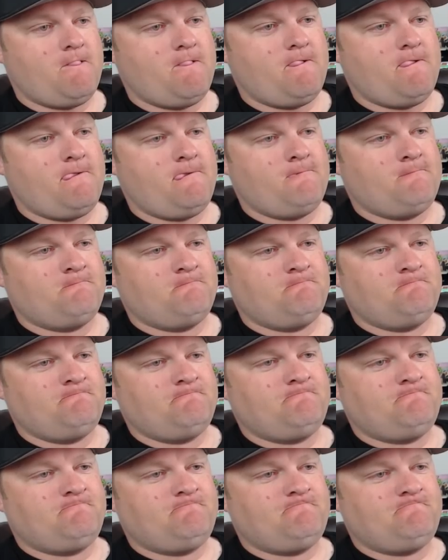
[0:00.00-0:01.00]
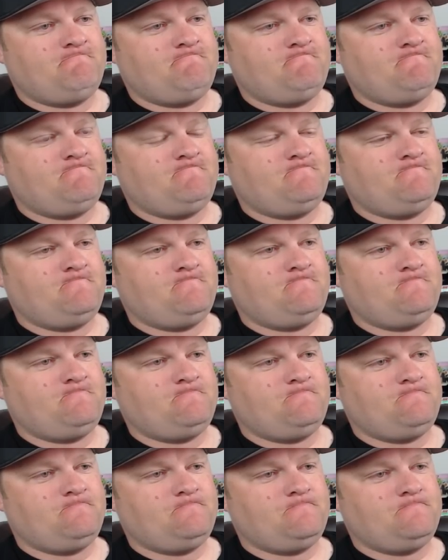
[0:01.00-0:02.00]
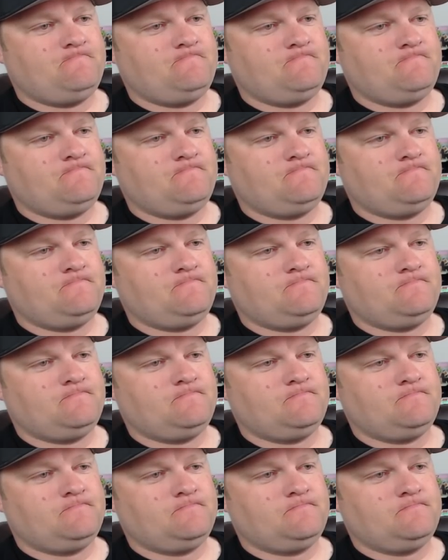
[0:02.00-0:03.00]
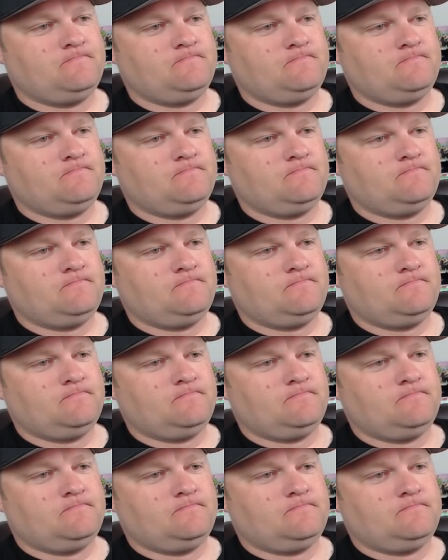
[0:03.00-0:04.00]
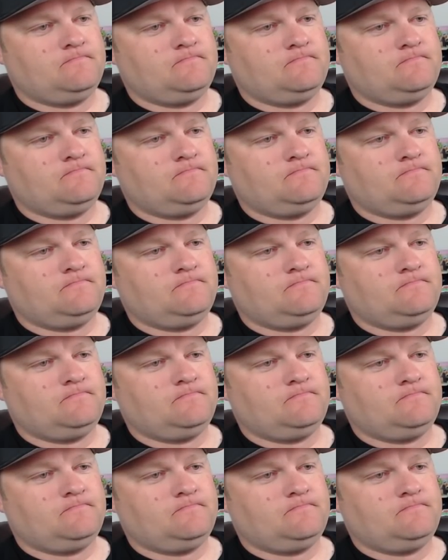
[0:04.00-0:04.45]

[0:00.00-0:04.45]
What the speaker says: (silent)